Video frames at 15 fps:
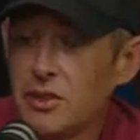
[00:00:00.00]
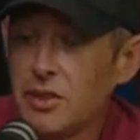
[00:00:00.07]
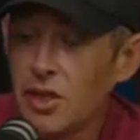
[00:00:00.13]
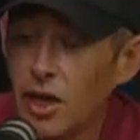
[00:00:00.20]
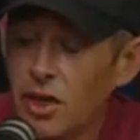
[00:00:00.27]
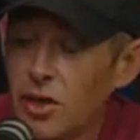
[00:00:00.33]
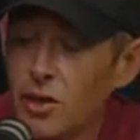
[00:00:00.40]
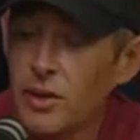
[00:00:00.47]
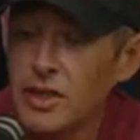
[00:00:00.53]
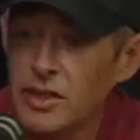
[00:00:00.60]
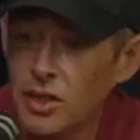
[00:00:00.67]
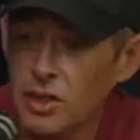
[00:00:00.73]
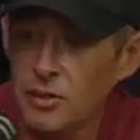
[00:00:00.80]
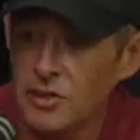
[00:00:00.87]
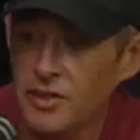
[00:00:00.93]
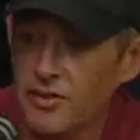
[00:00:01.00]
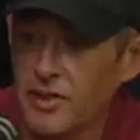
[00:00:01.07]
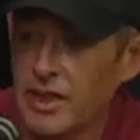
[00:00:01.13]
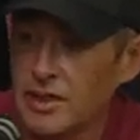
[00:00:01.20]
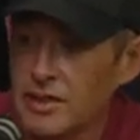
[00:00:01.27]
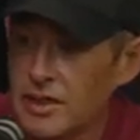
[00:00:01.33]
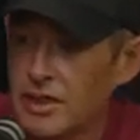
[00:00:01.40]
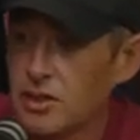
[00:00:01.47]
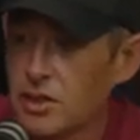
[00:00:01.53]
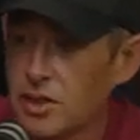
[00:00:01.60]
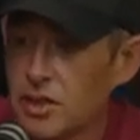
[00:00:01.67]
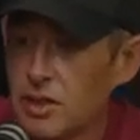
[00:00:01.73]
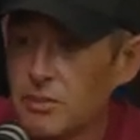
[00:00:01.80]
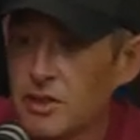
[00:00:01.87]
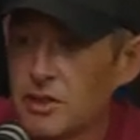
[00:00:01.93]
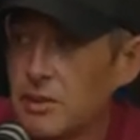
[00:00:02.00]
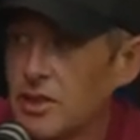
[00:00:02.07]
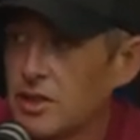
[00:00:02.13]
younger in terms of like leadership,